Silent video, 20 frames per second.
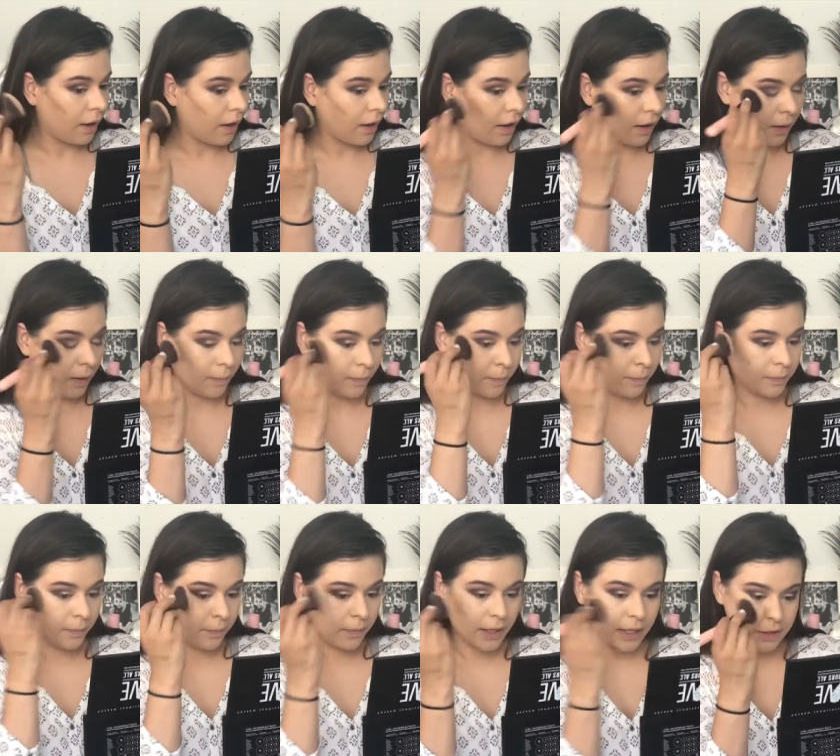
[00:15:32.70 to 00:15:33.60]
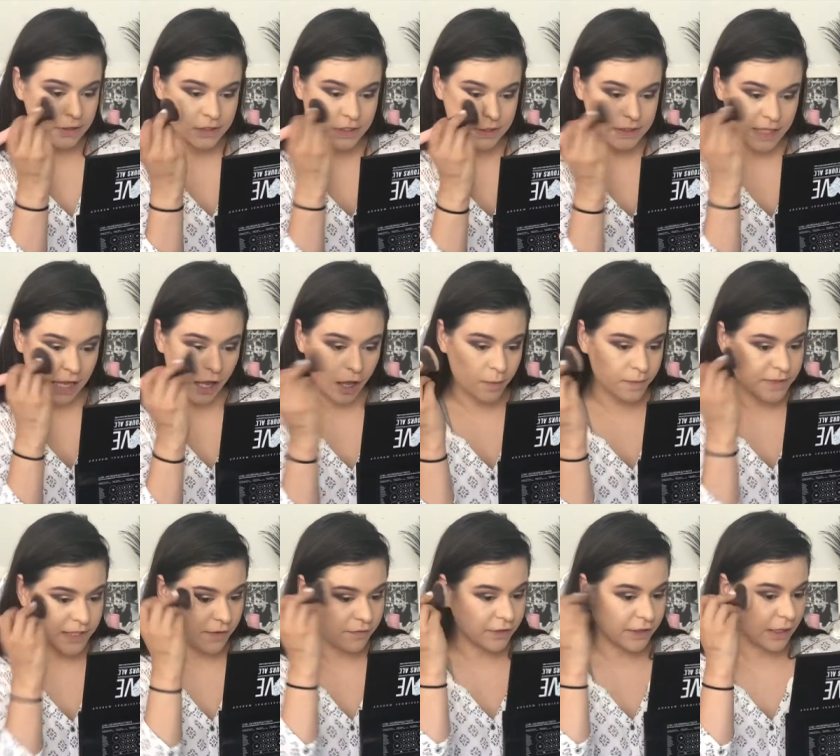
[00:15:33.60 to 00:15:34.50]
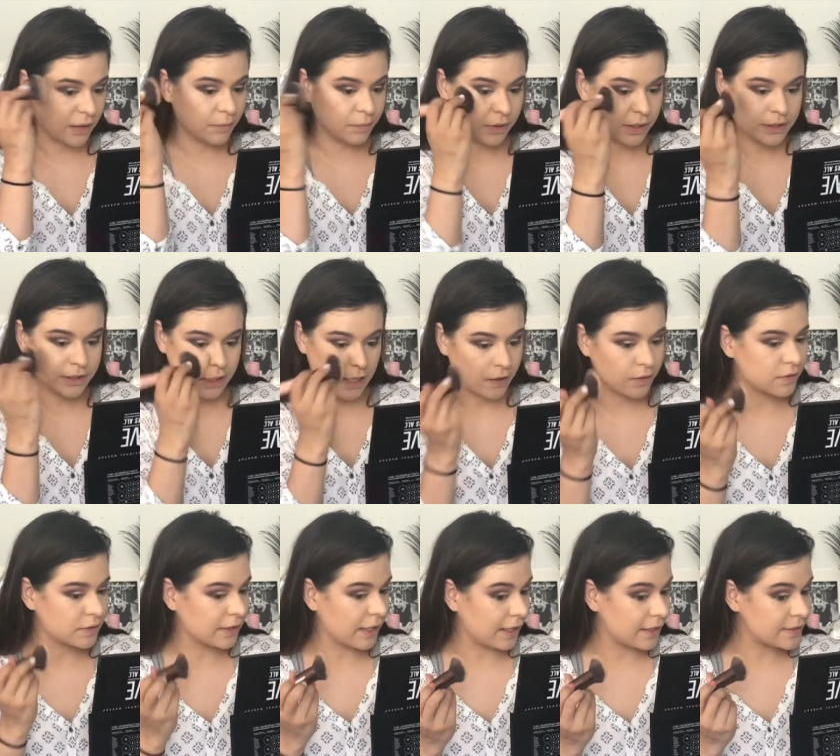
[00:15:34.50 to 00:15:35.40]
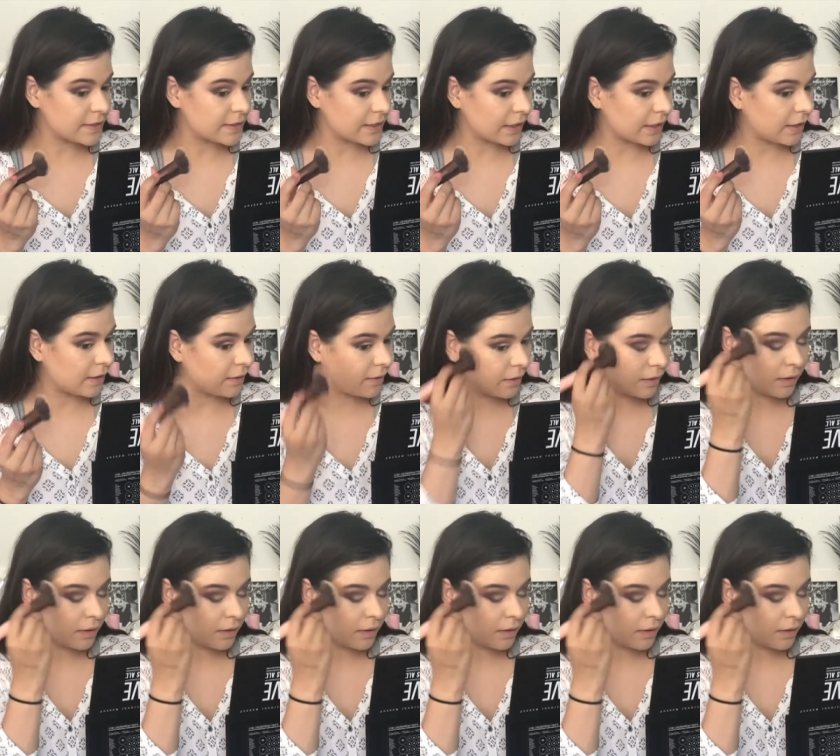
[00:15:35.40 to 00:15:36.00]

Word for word: Um, it just helps everything blend out nicely.